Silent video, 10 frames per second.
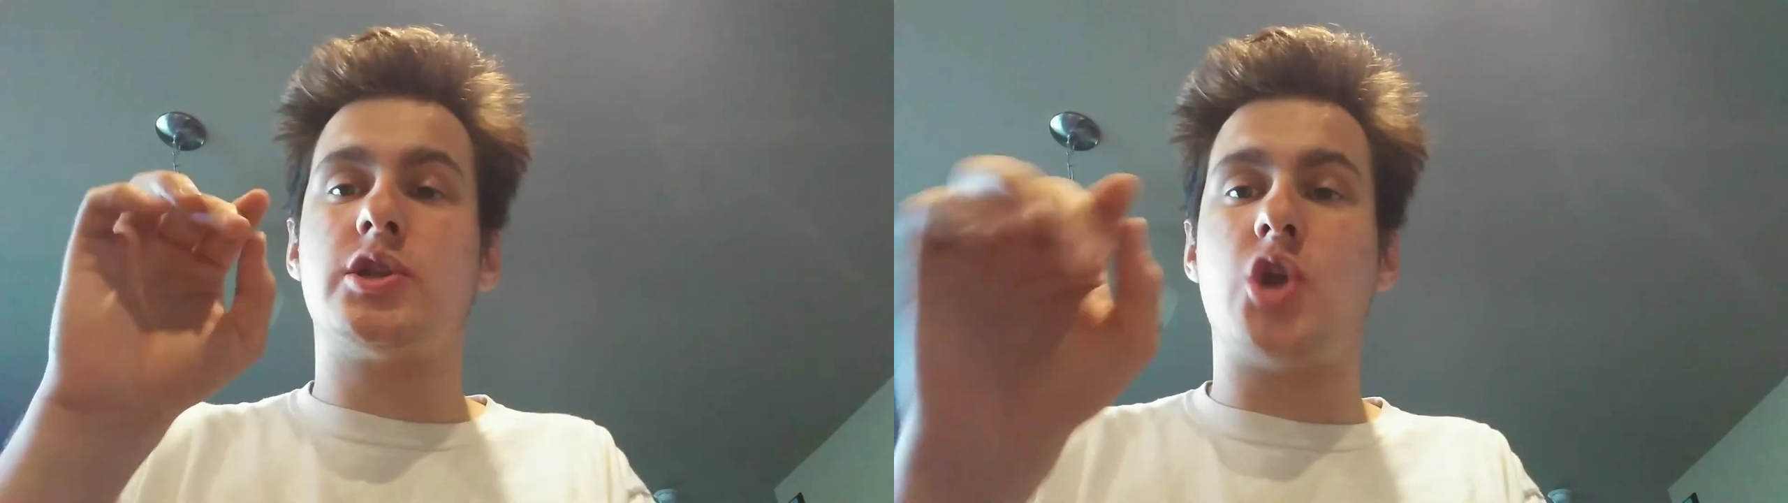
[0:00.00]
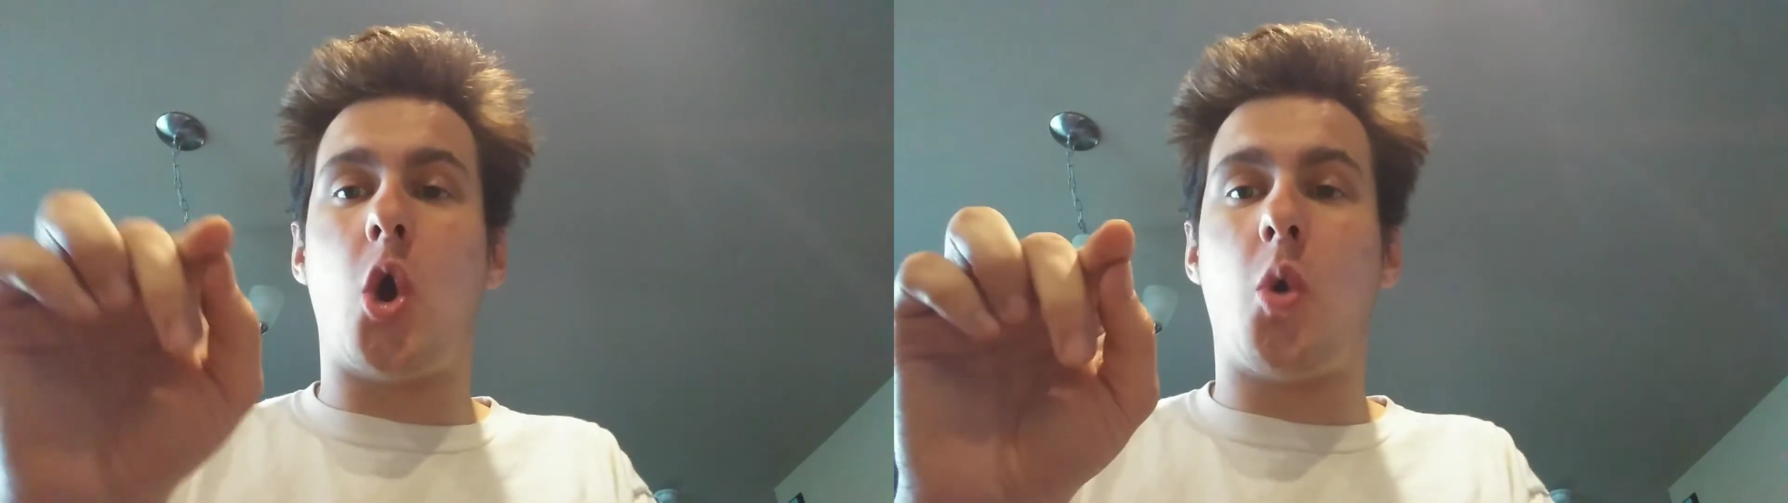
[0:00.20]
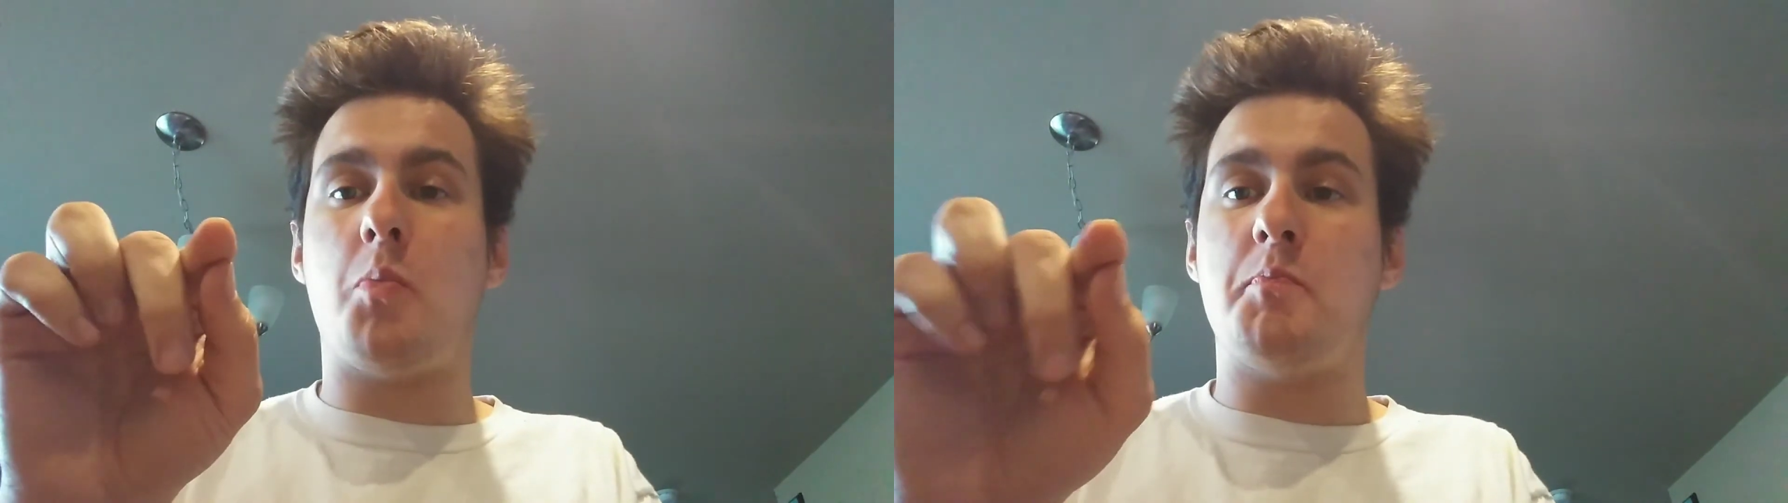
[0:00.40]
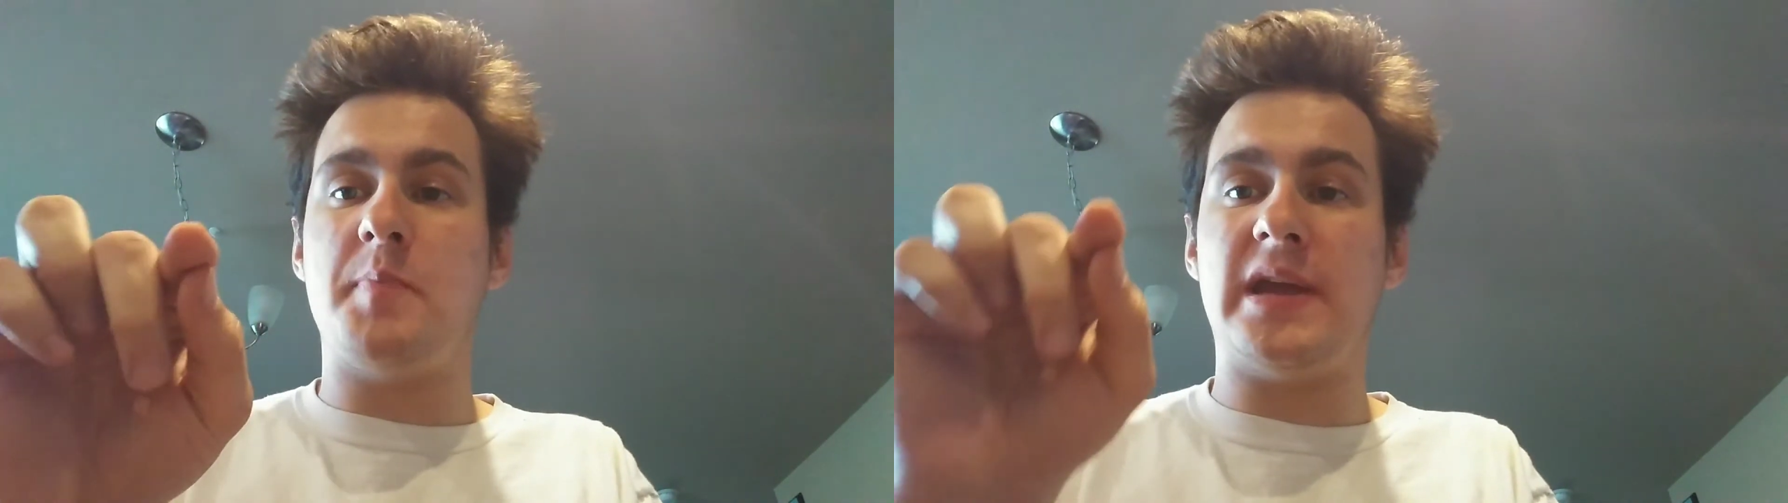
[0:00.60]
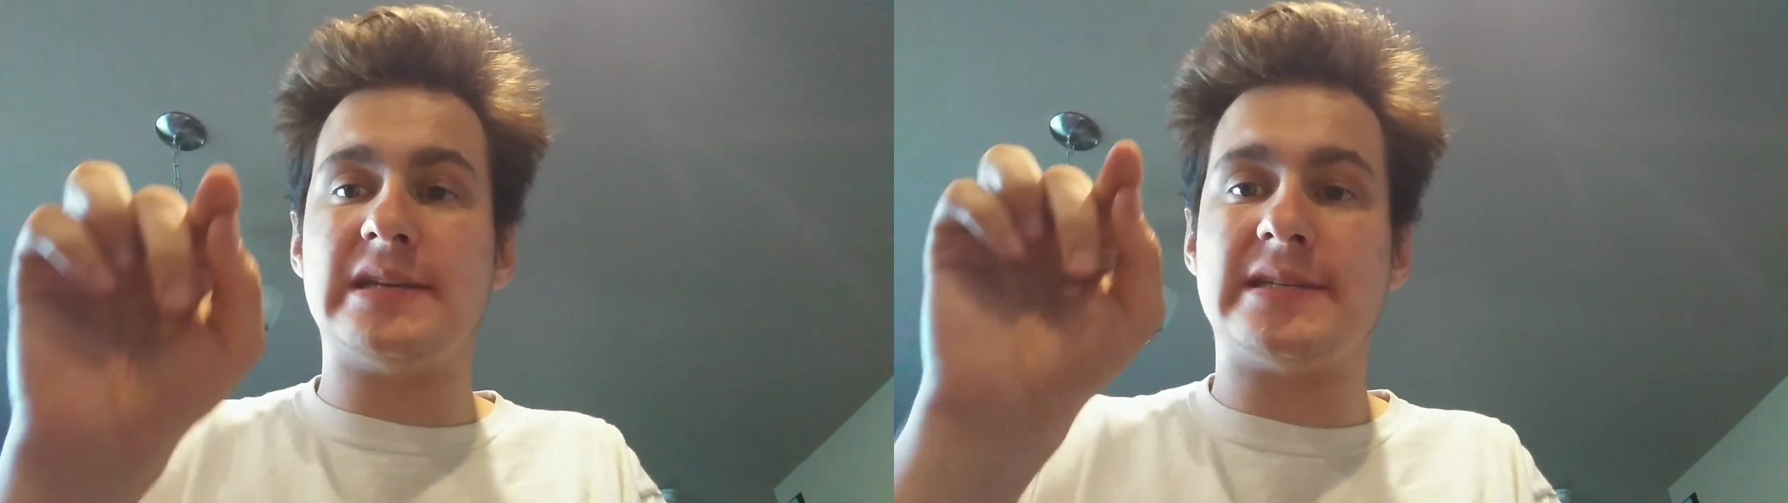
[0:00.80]
Don't
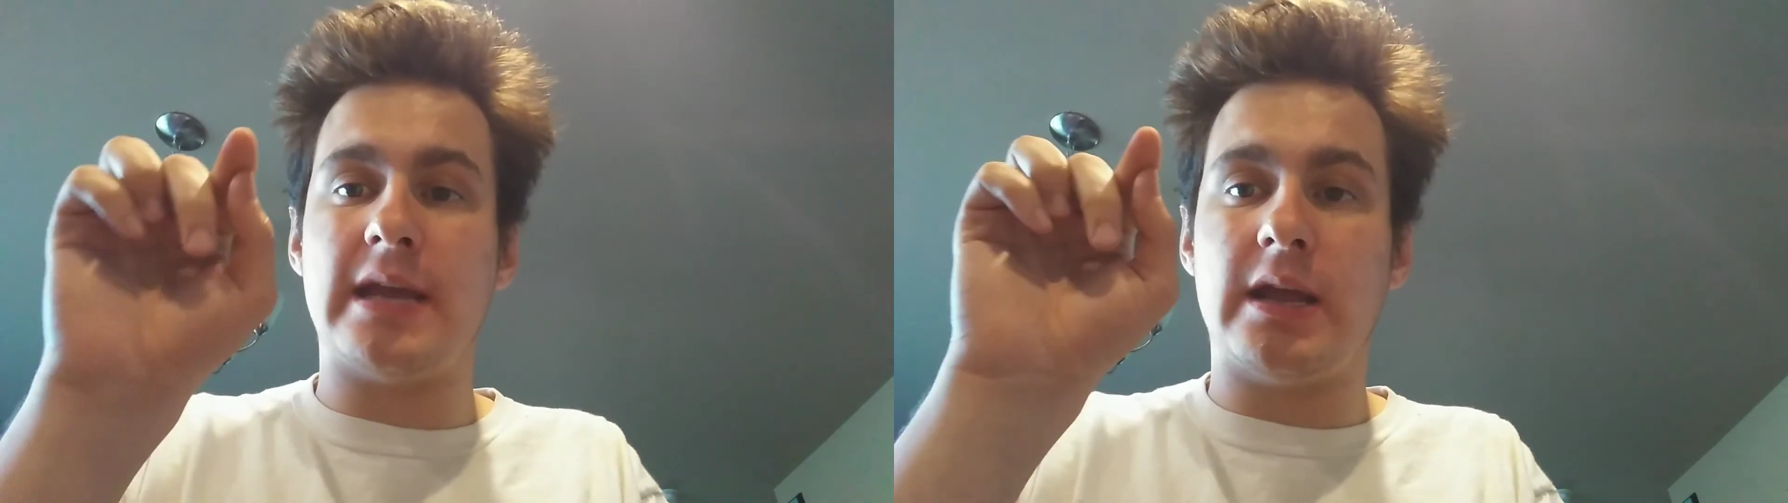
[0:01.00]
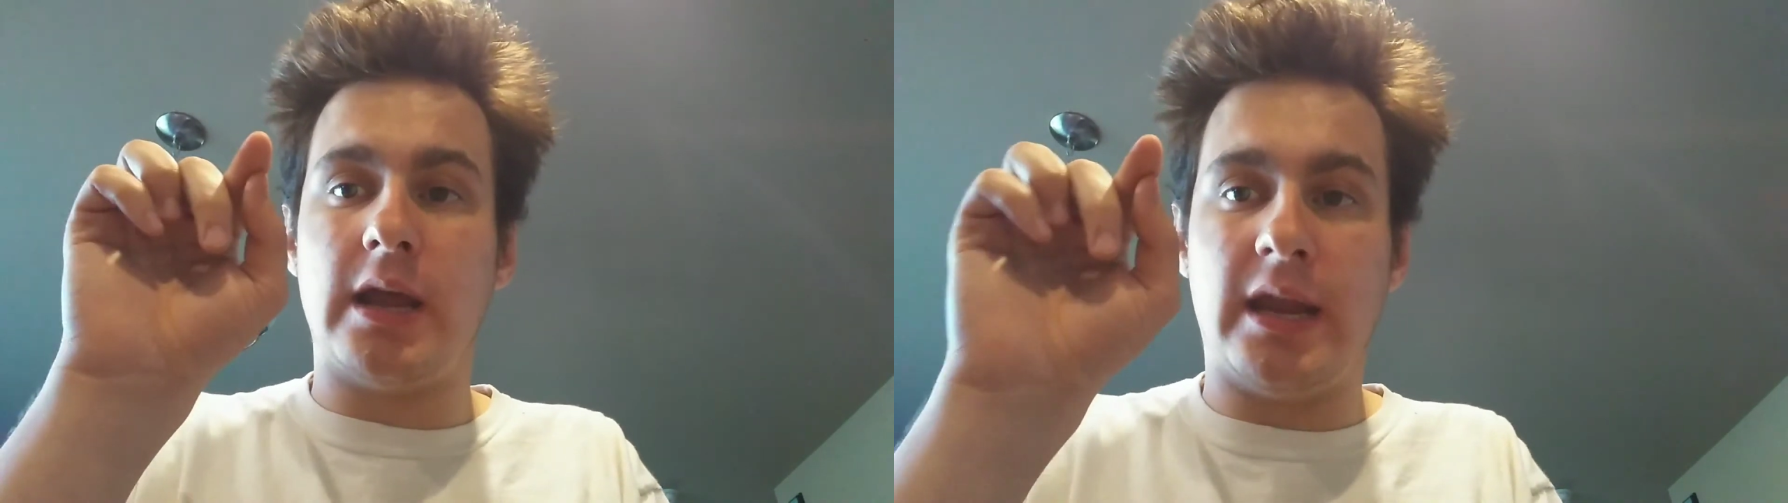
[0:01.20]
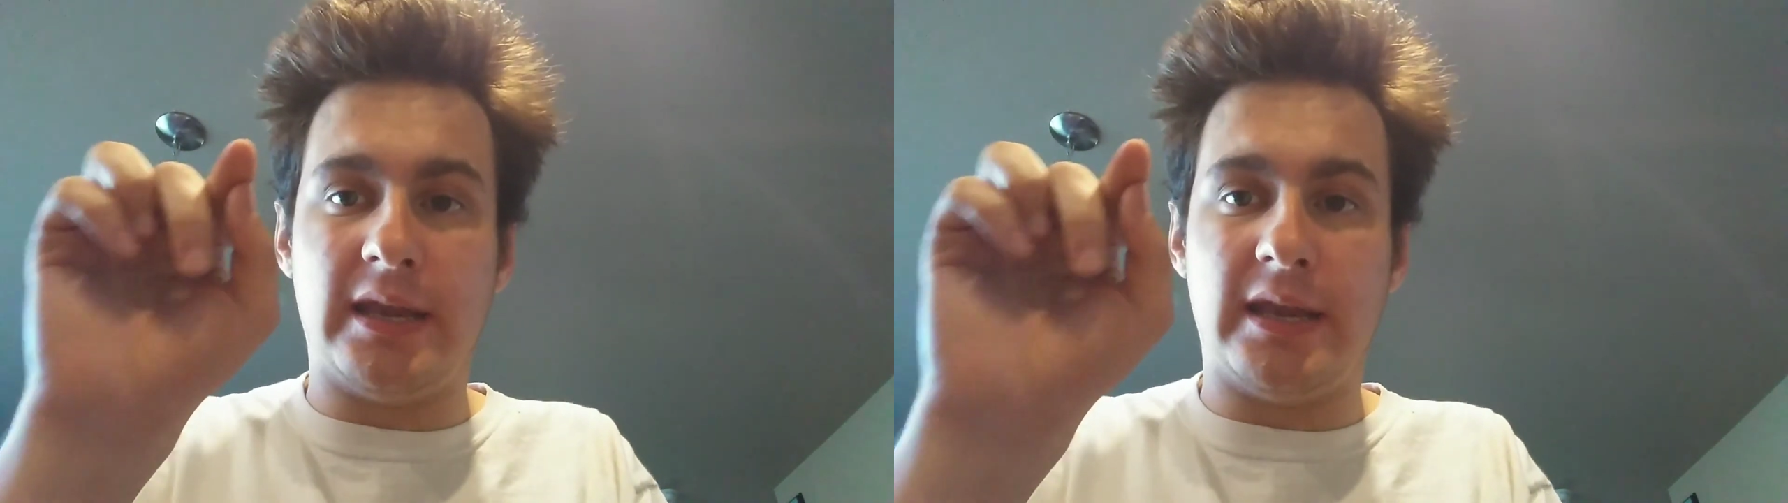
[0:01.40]
miss the